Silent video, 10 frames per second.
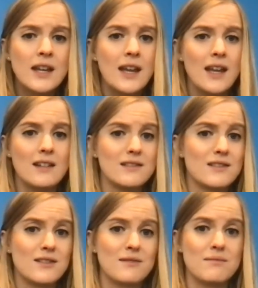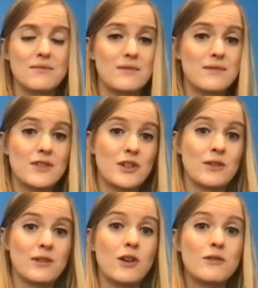And you
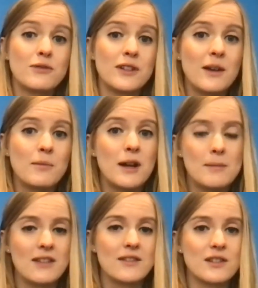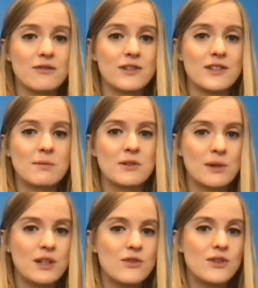know, hopefully that might make the difference
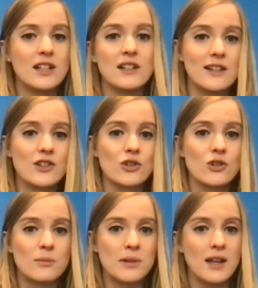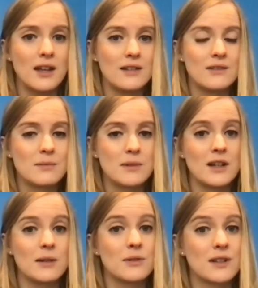between you getting that job and being
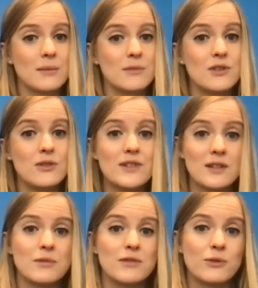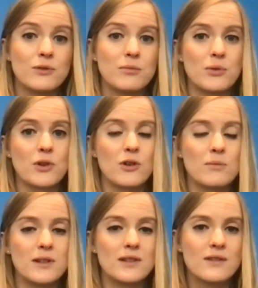able to come to New Zealand before the border
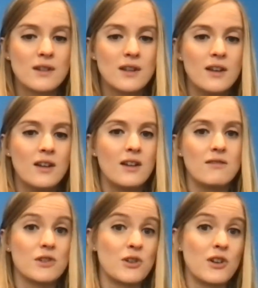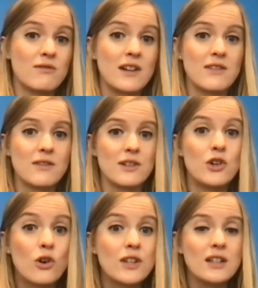opens, you know, rather than
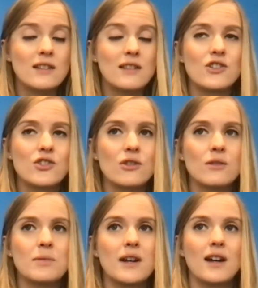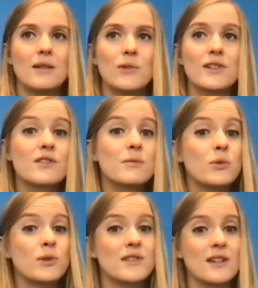not getting that job. Once the
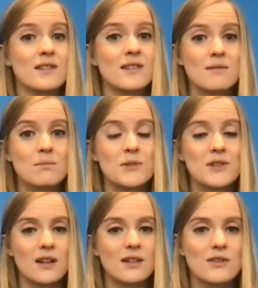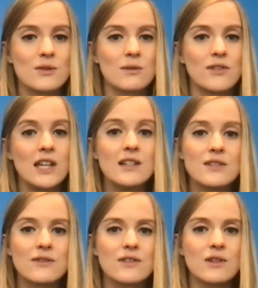border does start to sort of
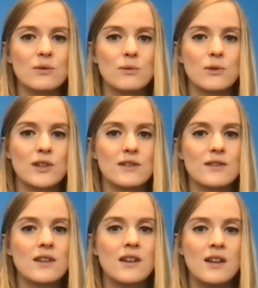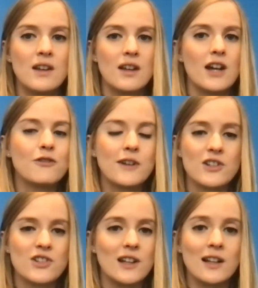ease for skilled workers, our
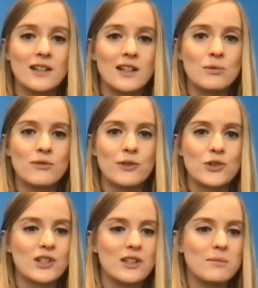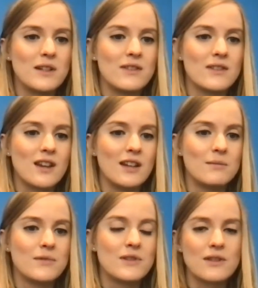functionality will virtually be the
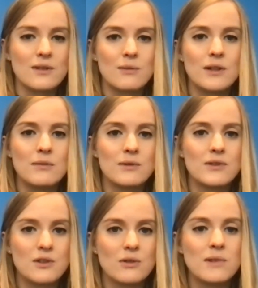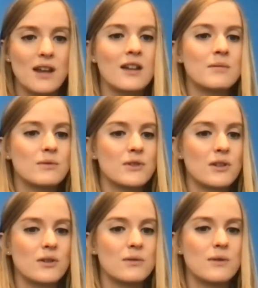same. So we will still be able
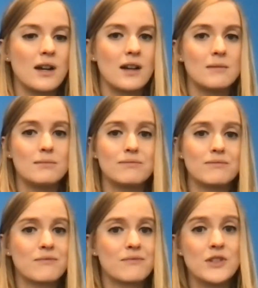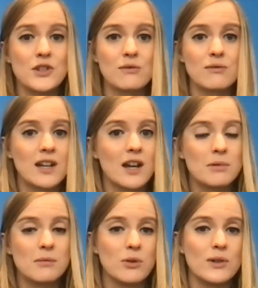to, you know, ring up
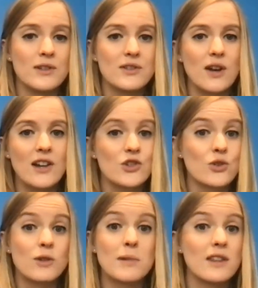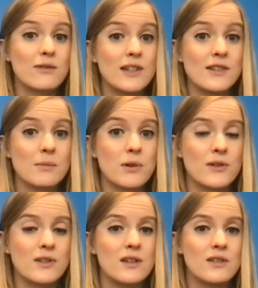employers who aren't sure about the visa
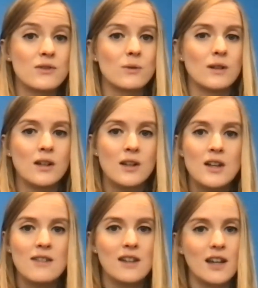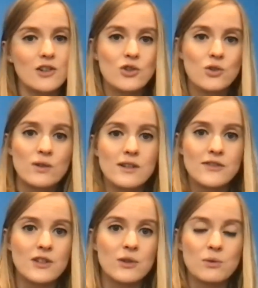process, or they aren't sure if
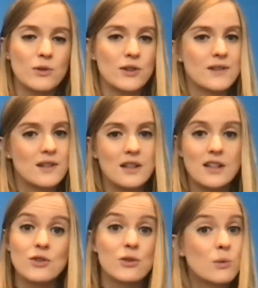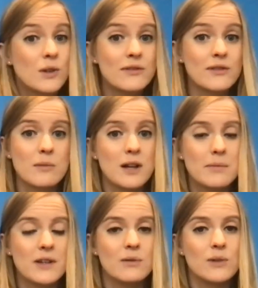skilled workers can enter, or whatever it might
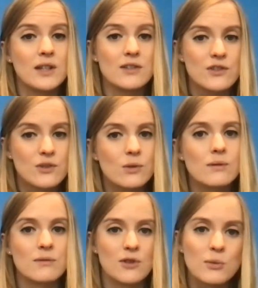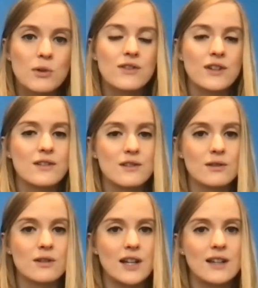be, and we can just talk them through what things
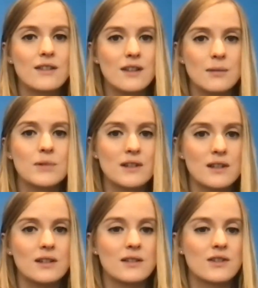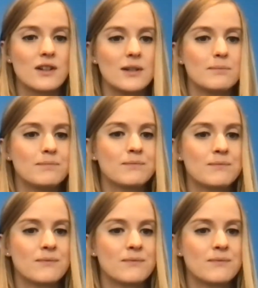look like at that particular time.